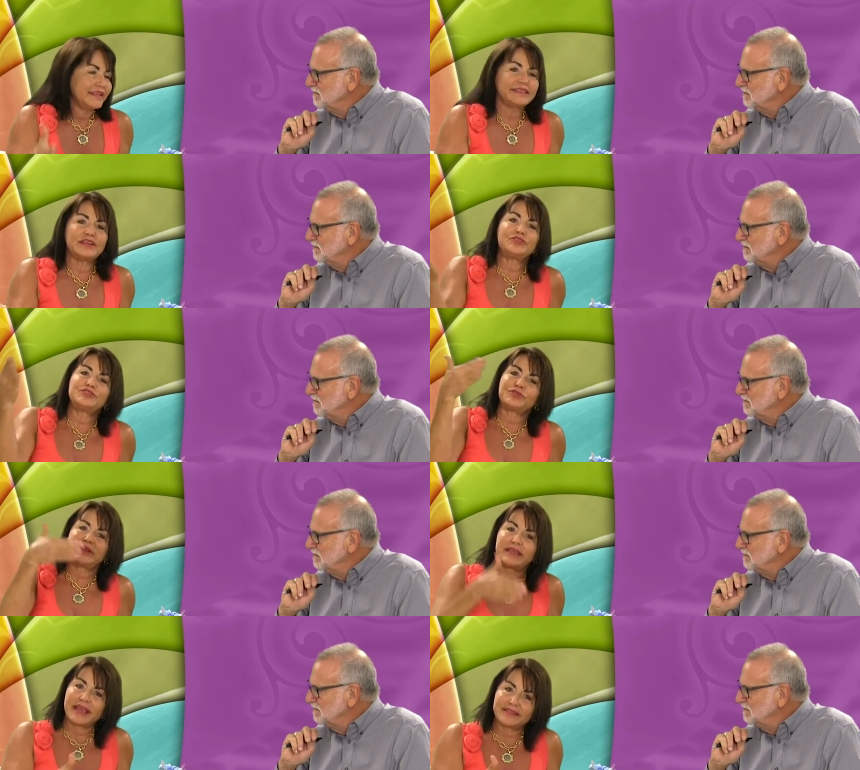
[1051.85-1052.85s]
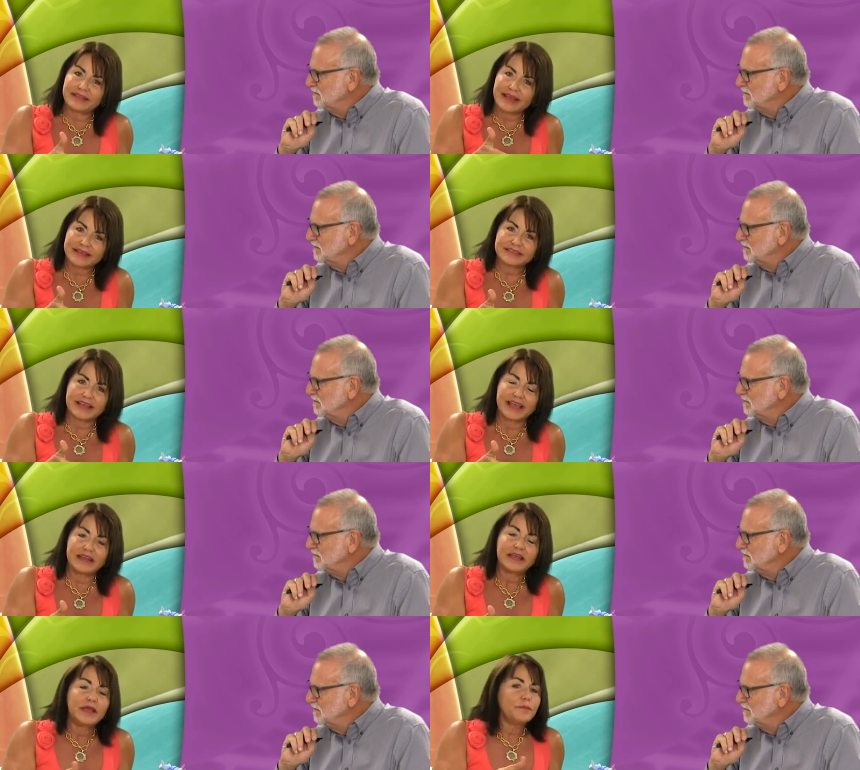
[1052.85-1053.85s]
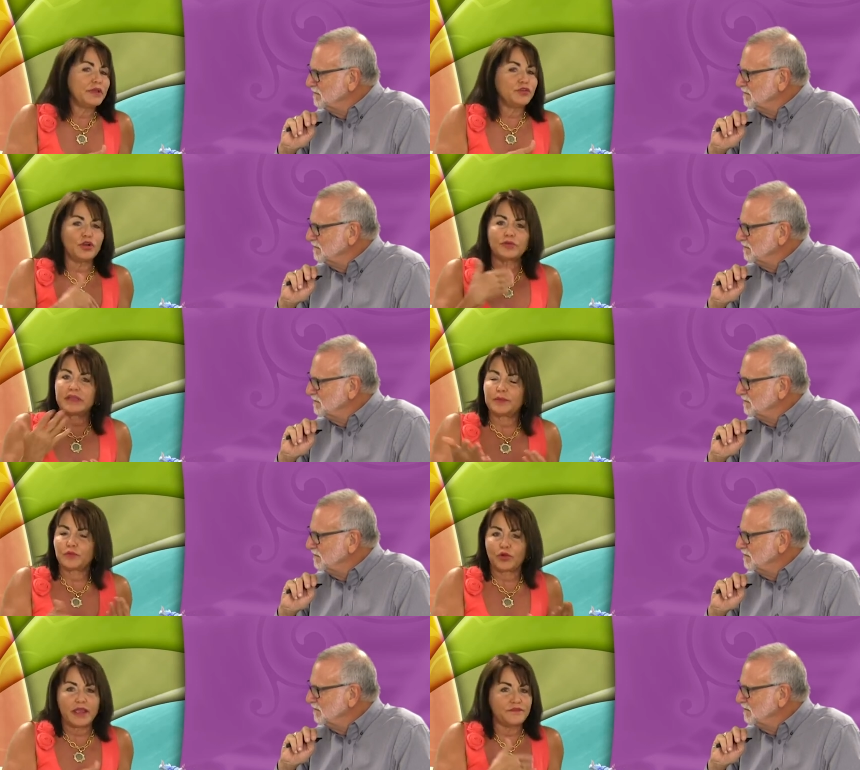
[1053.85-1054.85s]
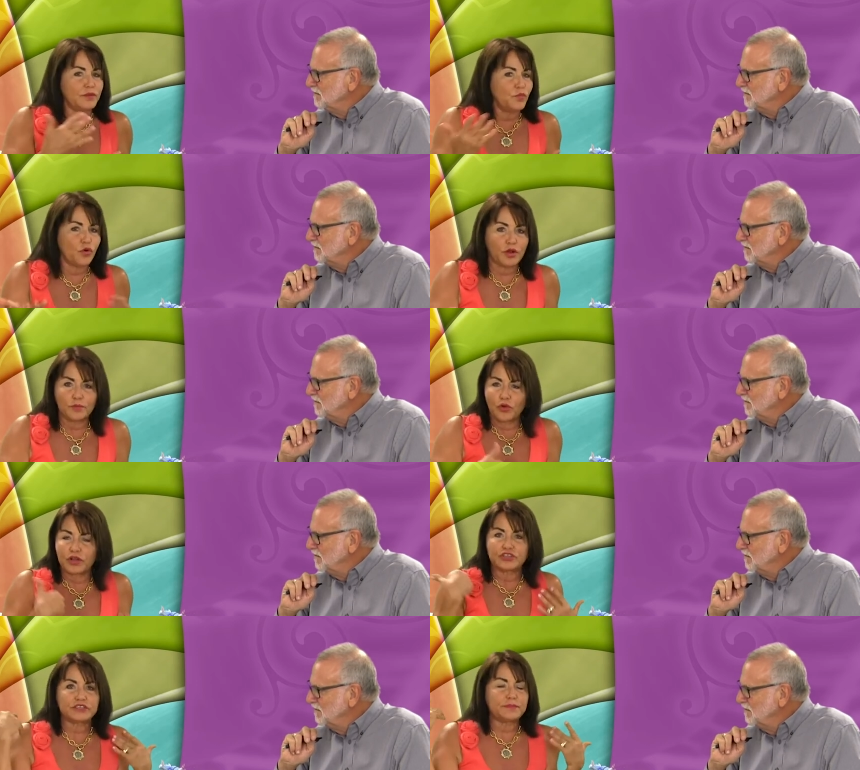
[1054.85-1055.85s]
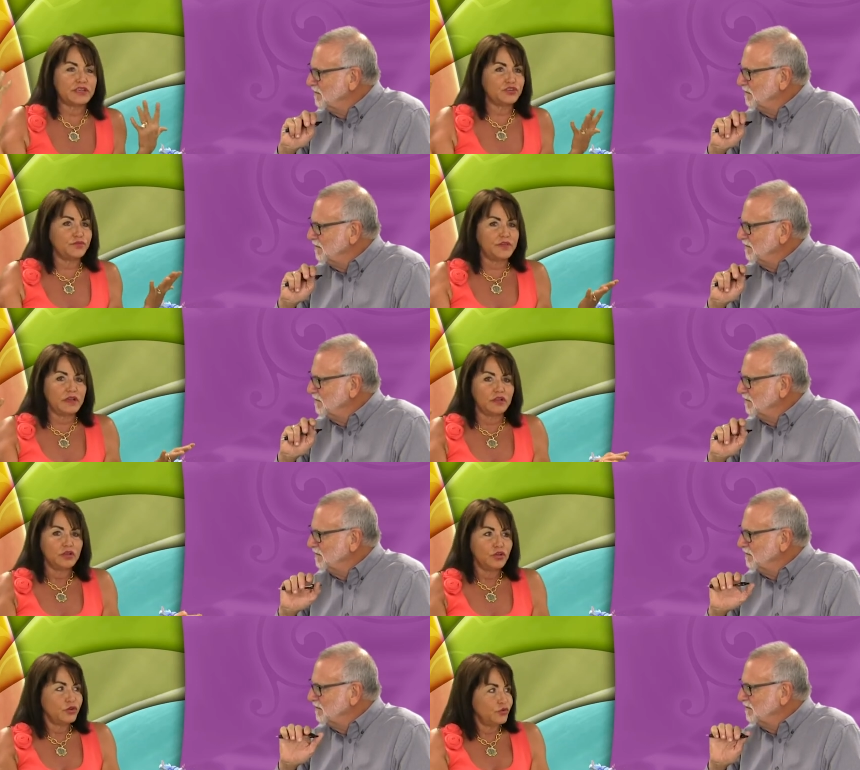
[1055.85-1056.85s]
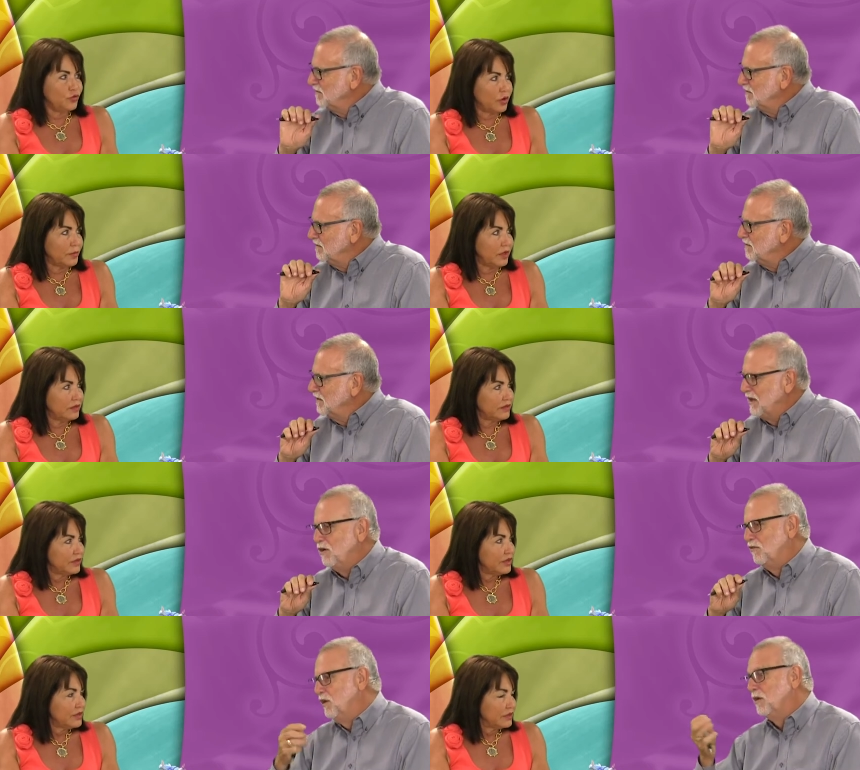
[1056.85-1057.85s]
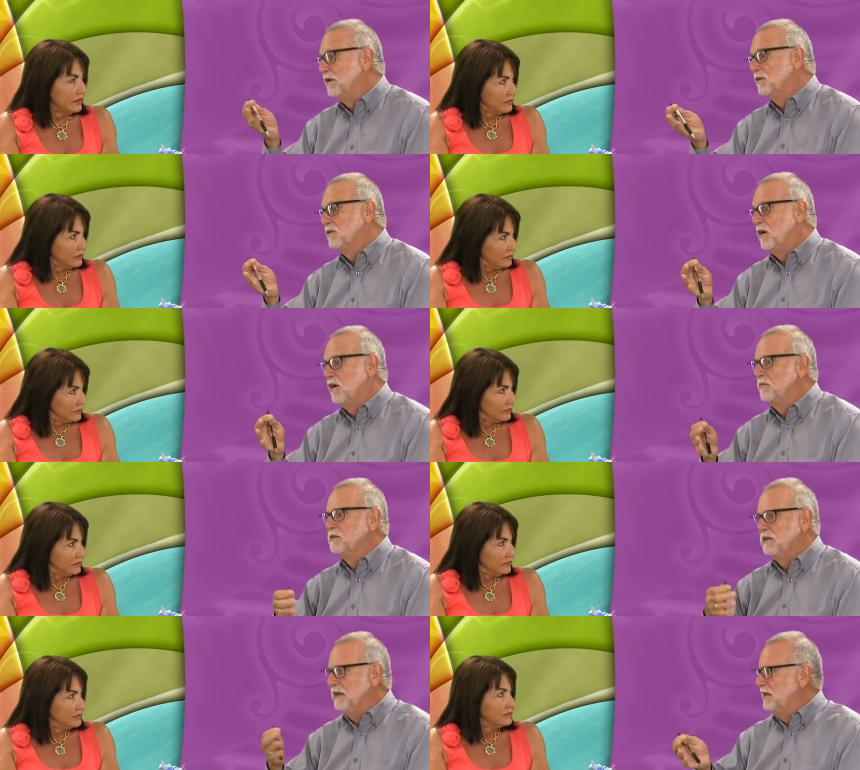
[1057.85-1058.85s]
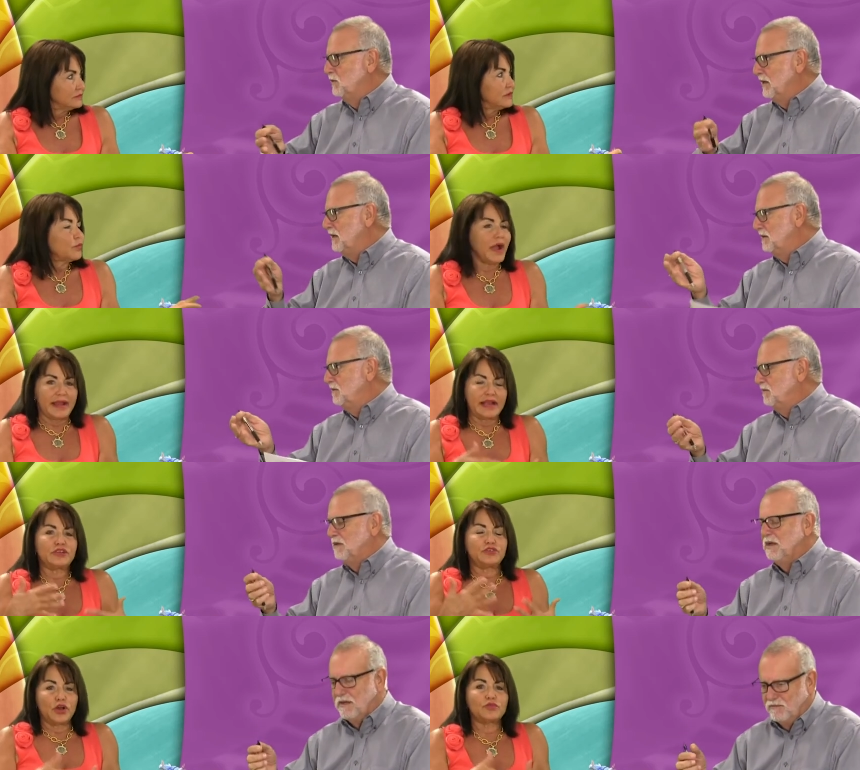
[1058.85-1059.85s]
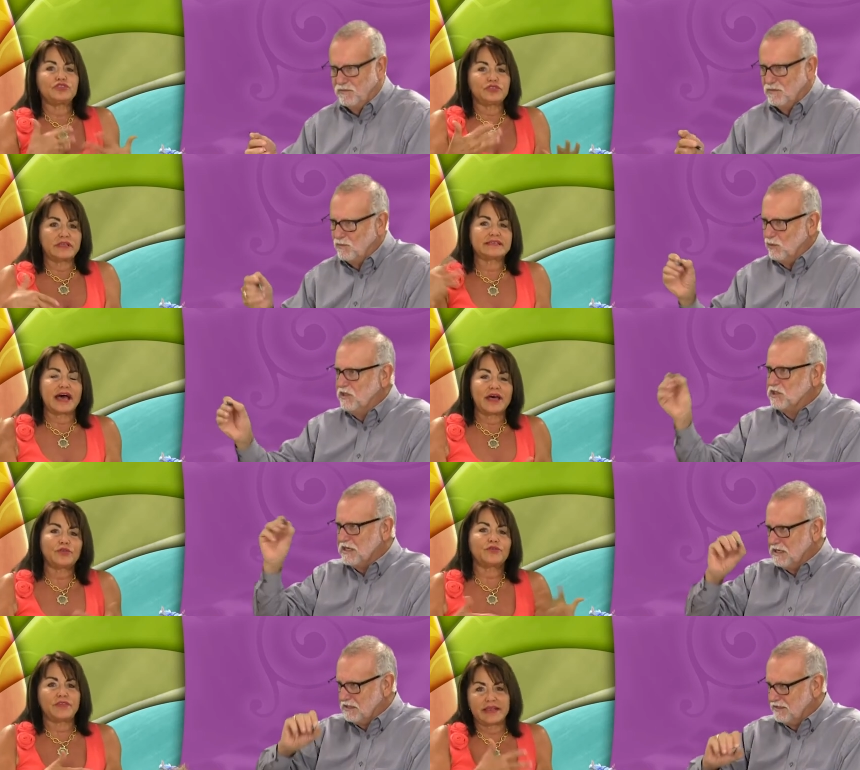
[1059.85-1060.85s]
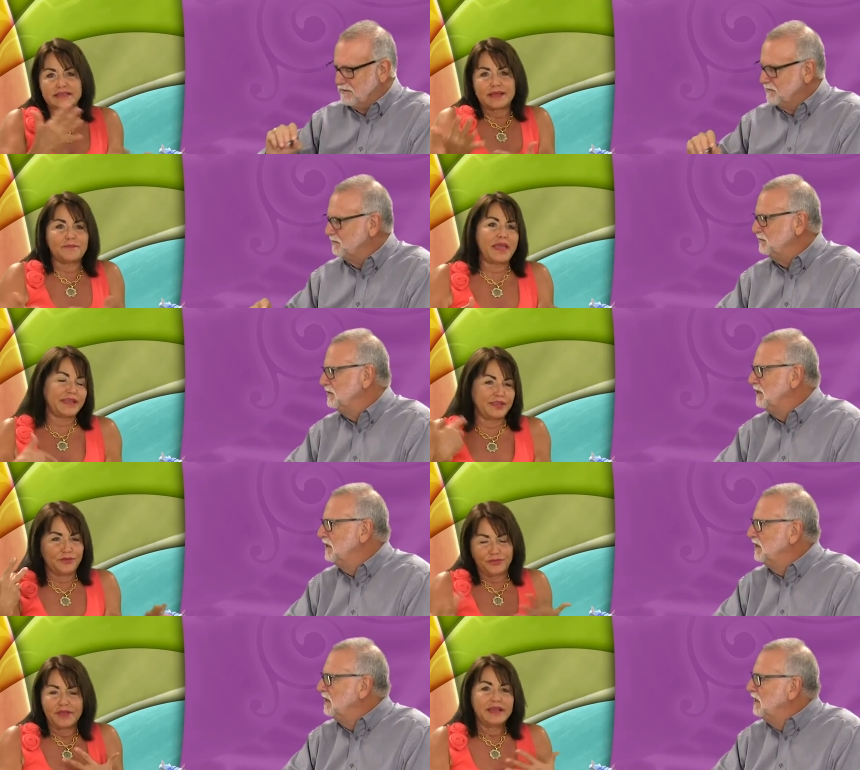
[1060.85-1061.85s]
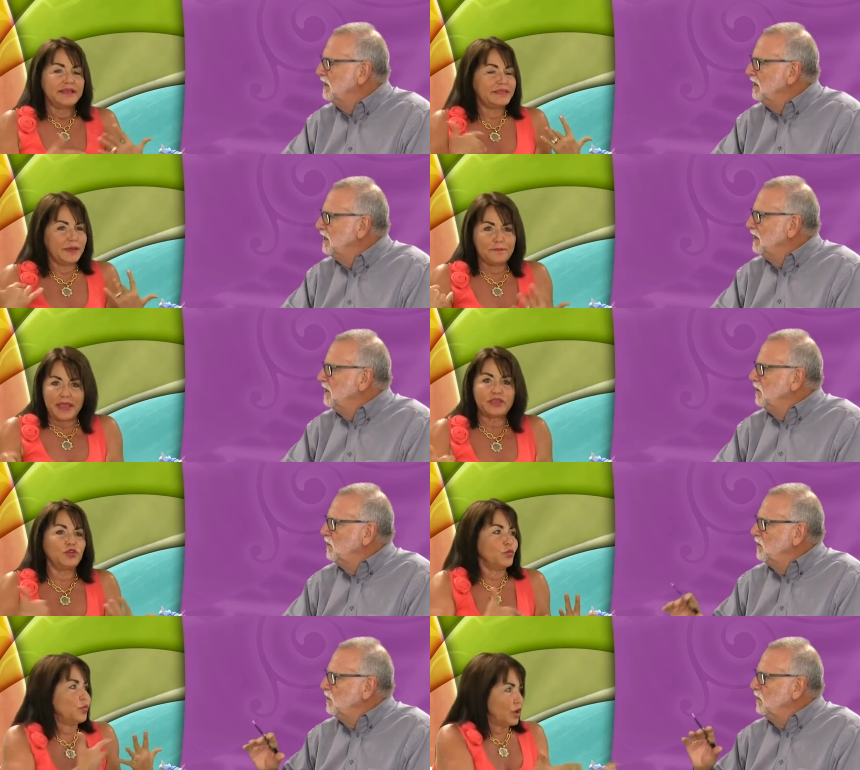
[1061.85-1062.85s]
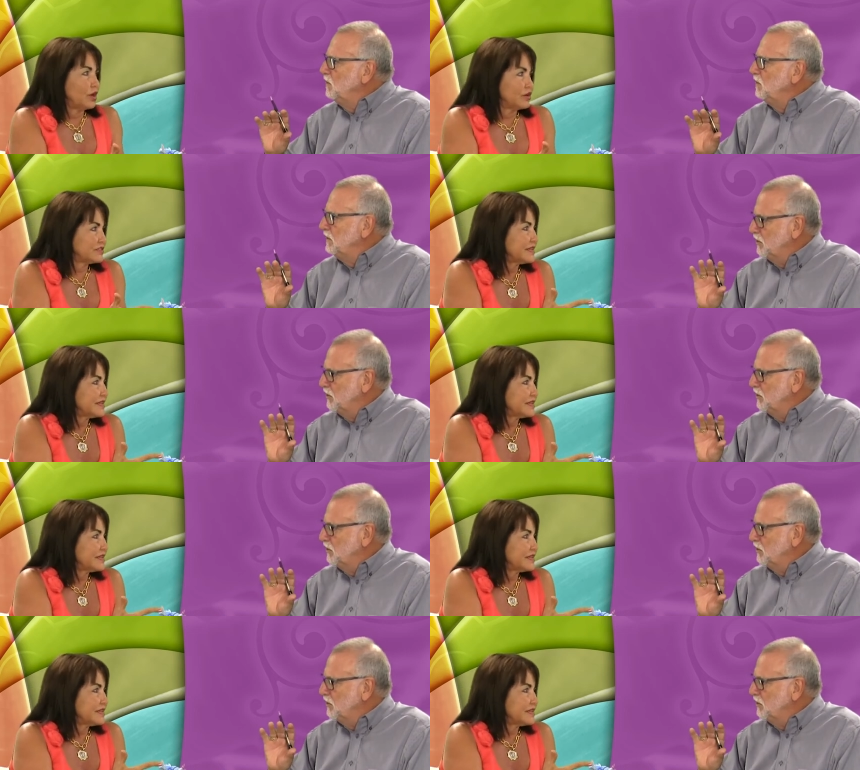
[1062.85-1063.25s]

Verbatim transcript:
Speaker 1: Then you do it again the next night, but you don't keep craving more and more. It just makes you feel normal.
Speaker 2: And overloading on carbs and gaining weight. Right, and
Speaker 1: you don't do these recycling. other things that make you that make you worse.